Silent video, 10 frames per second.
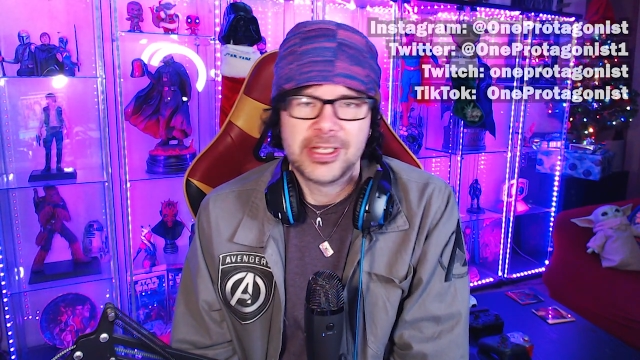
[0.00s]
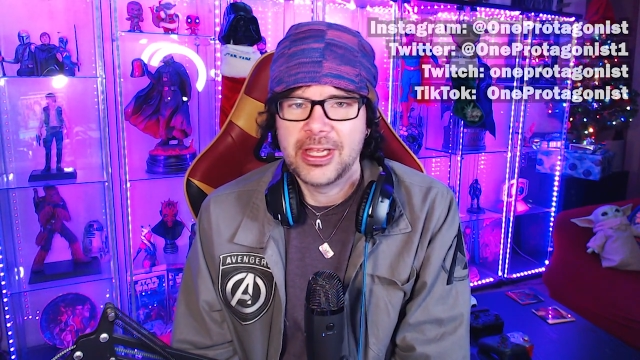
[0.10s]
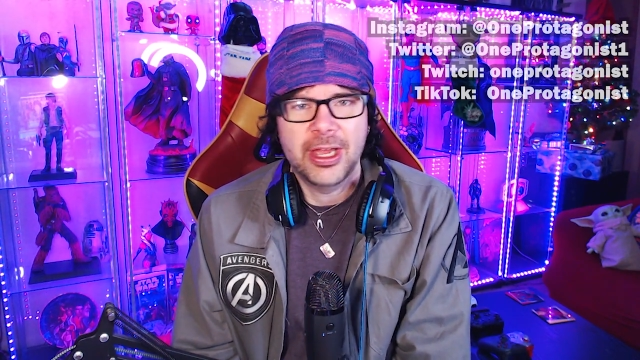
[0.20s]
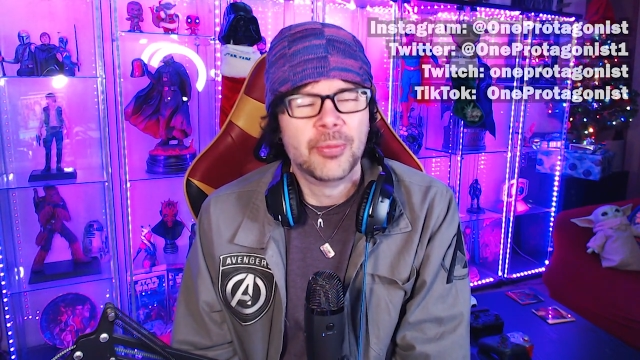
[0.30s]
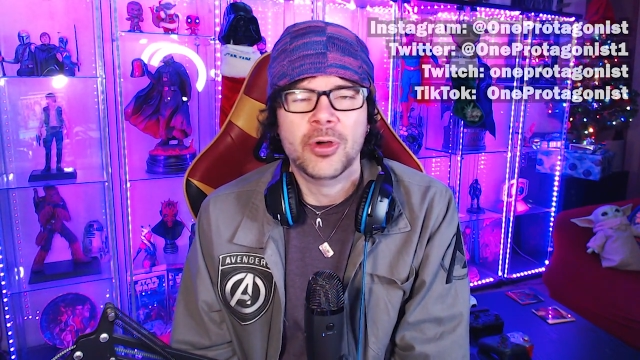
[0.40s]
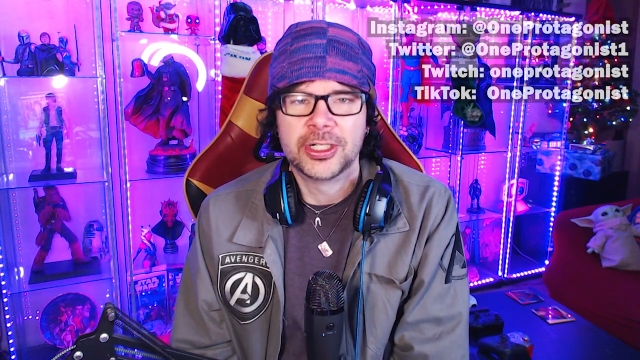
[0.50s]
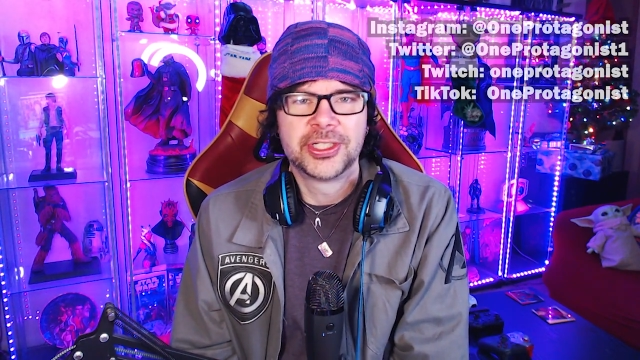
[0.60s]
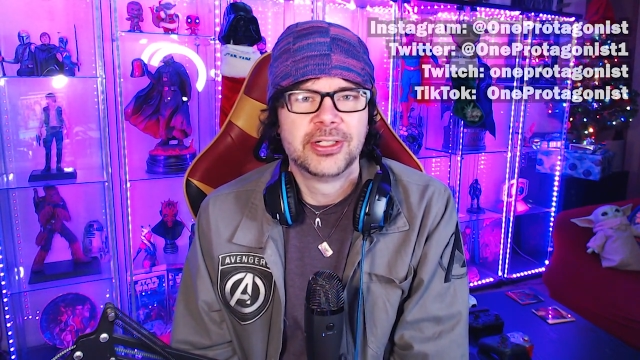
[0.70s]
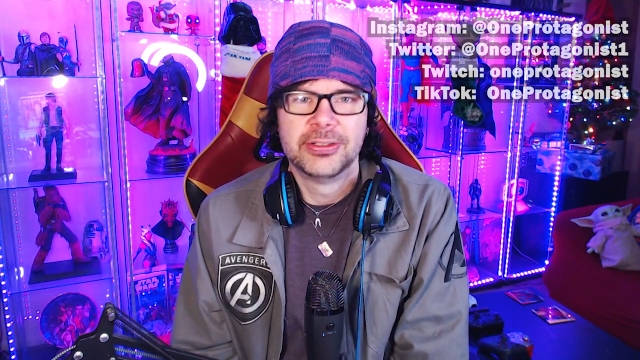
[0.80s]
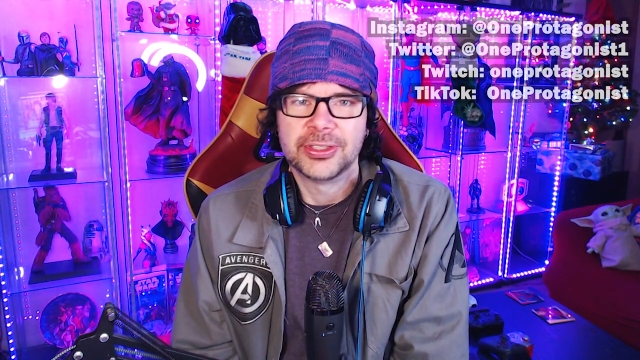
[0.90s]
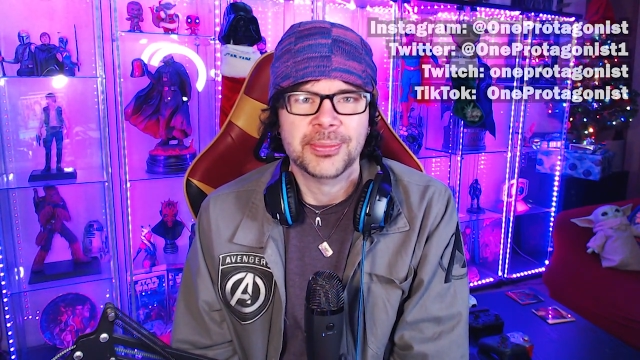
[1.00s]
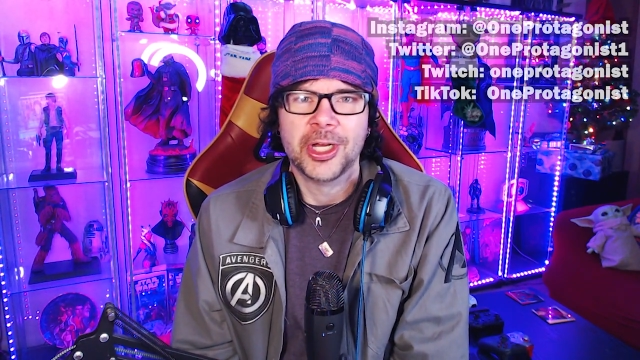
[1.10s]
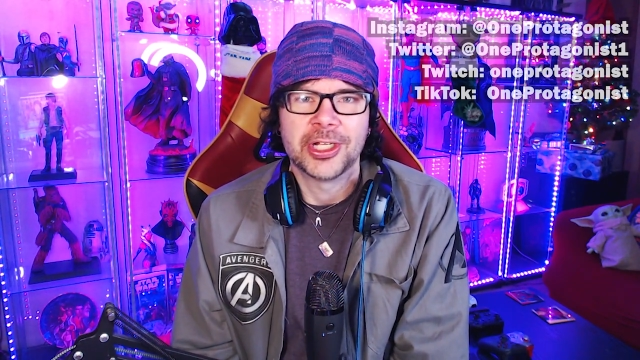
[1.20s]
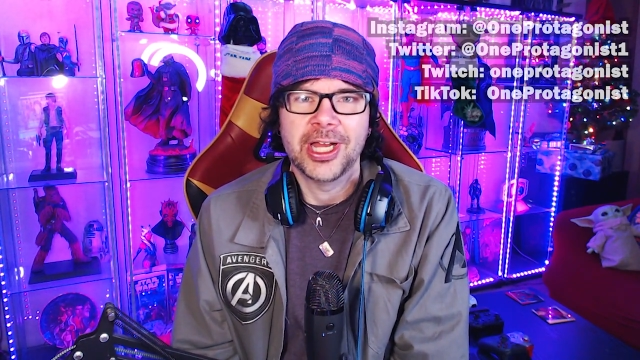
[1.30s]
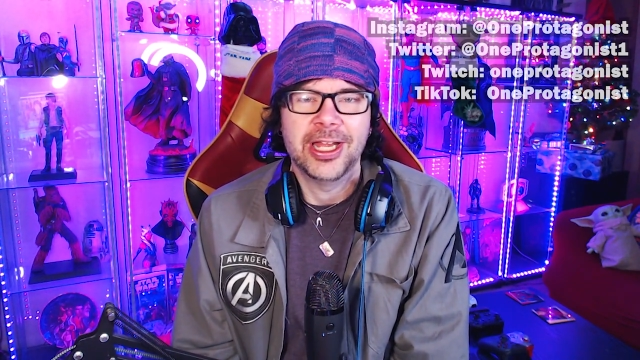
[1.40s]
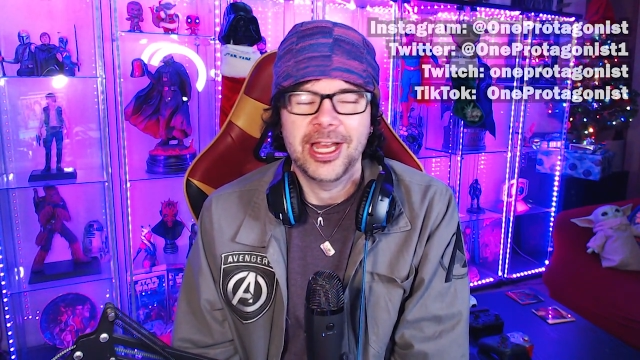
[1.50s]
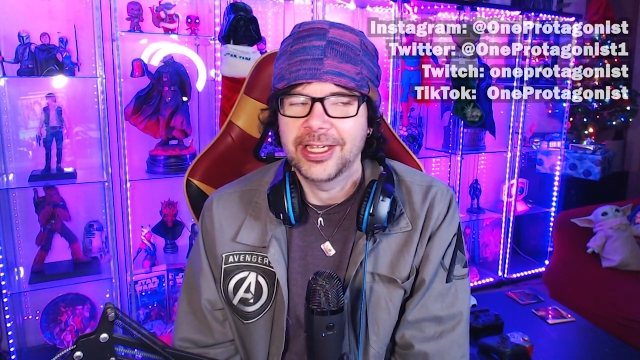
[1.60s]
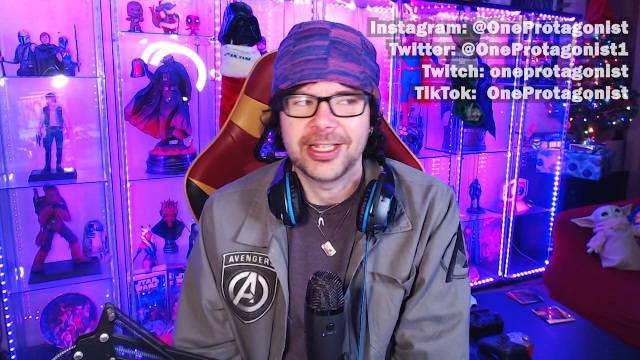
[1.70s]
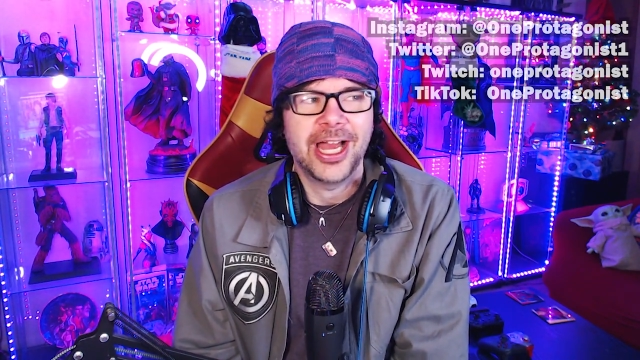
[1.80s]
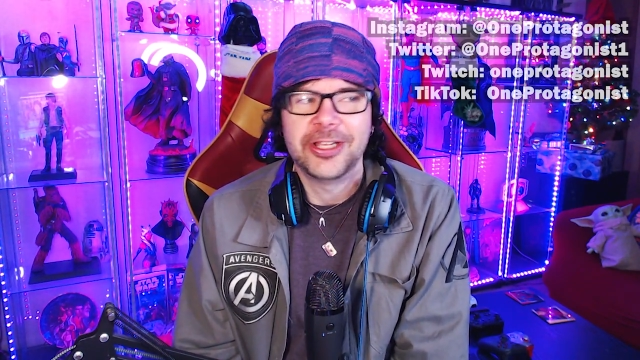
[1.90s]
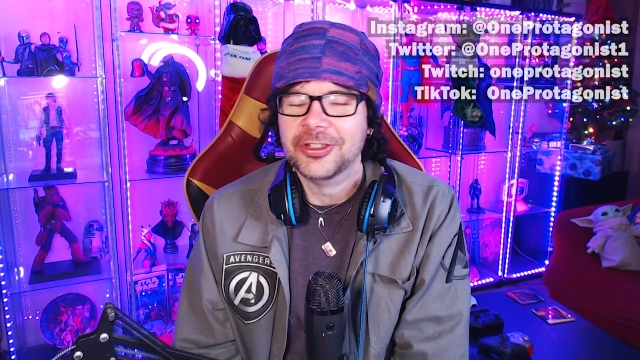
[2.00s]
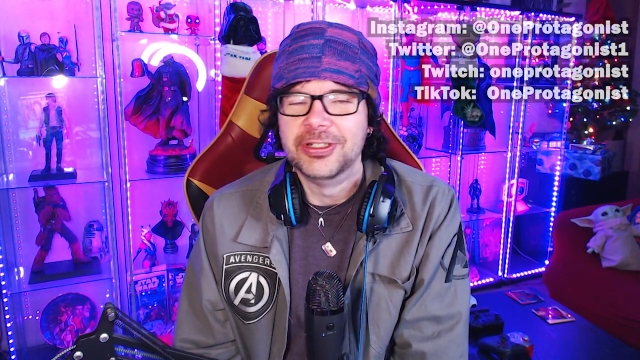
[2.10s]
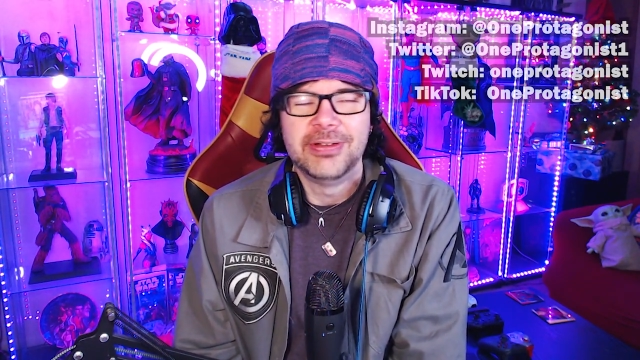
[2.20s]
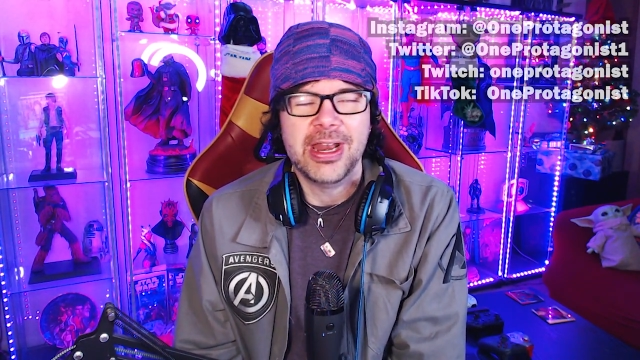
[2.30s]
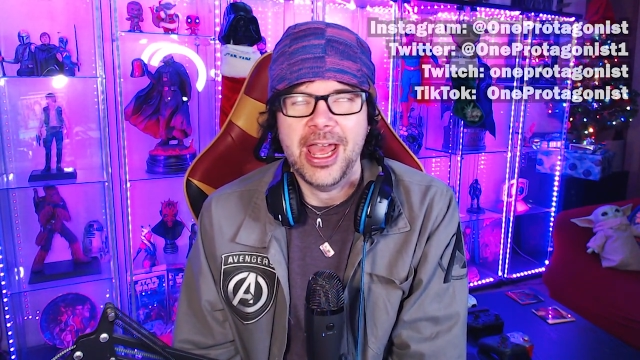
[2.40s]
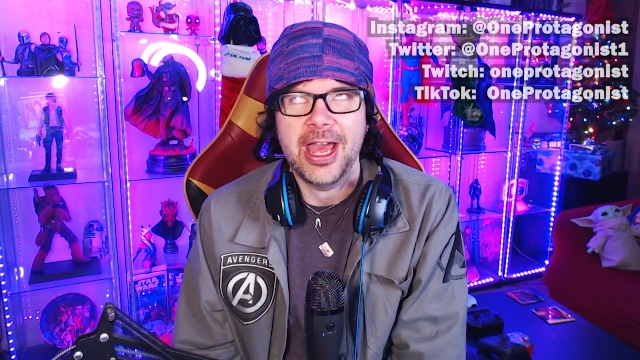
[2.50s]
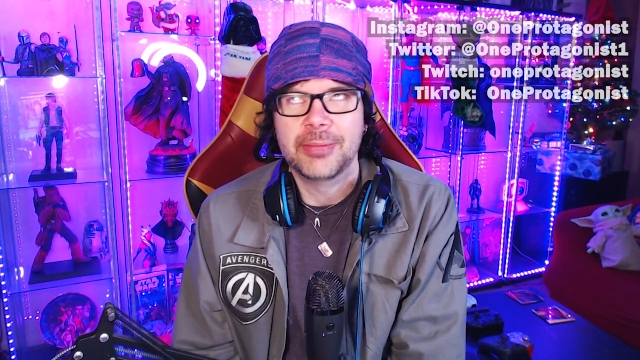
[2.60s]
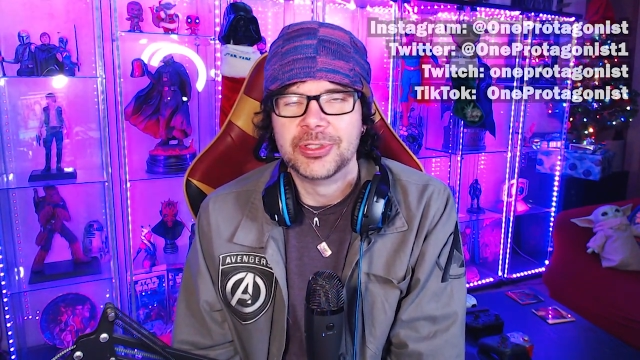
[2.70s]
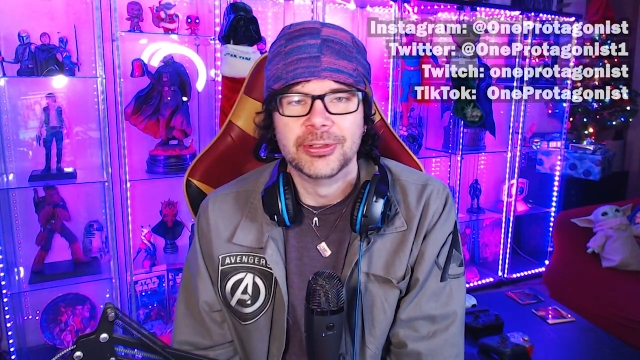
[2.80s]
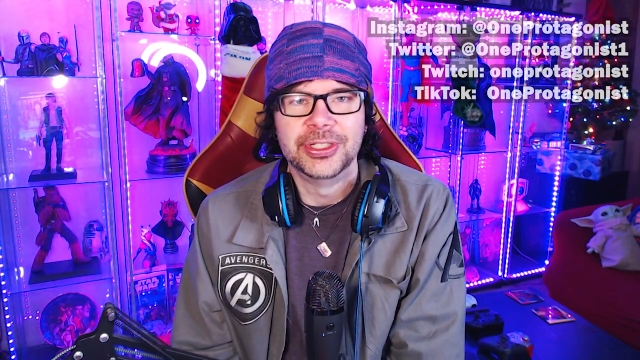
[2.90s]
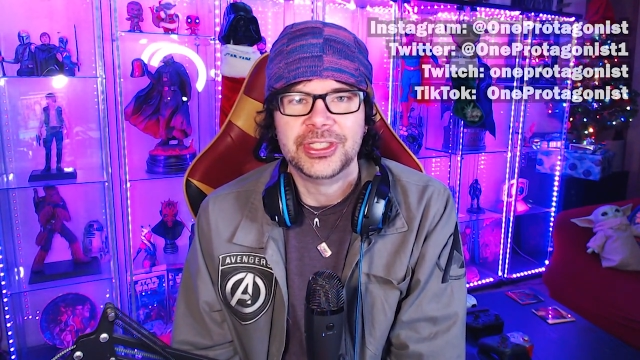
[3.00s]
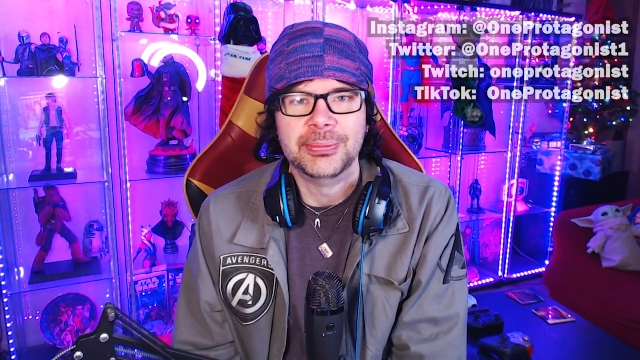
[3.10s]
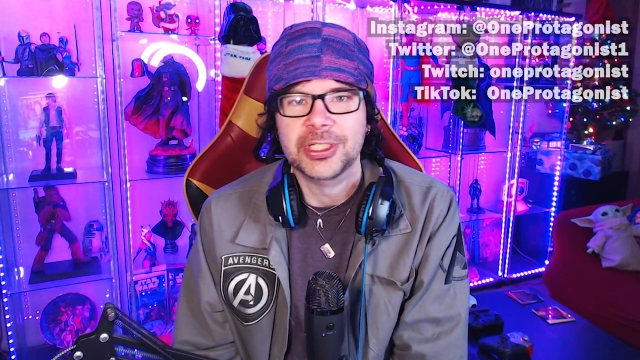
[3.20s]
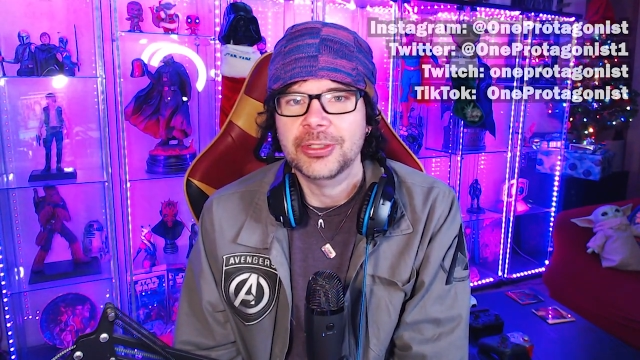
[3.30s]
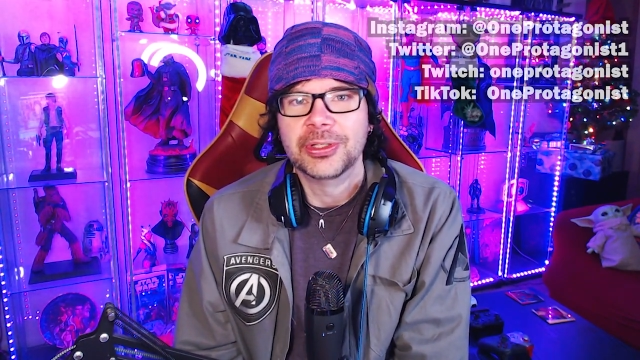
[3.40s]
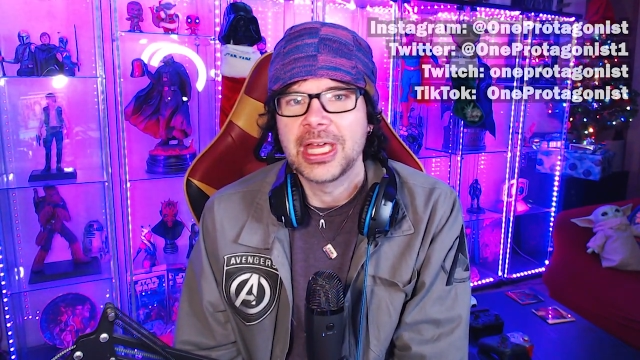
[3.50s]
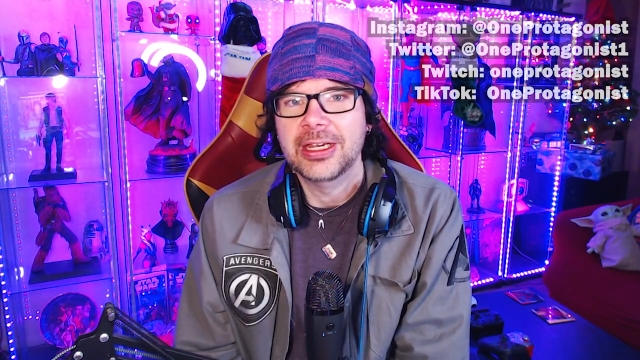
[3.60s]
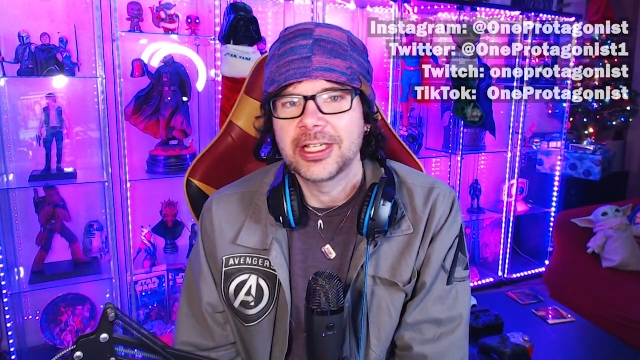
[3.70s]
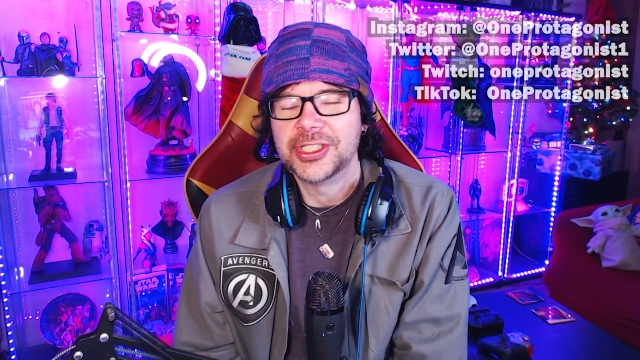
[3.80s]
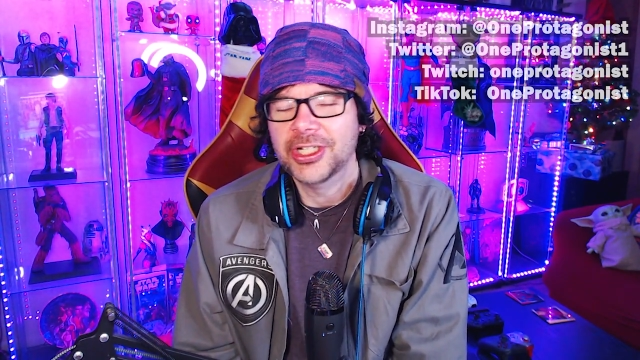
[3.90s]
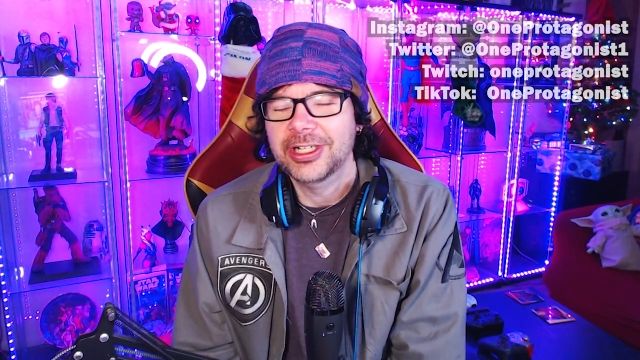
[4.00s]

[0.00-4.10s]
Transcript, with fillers: and watch some Hawkeye. I, I could absolutely see me doing that next year.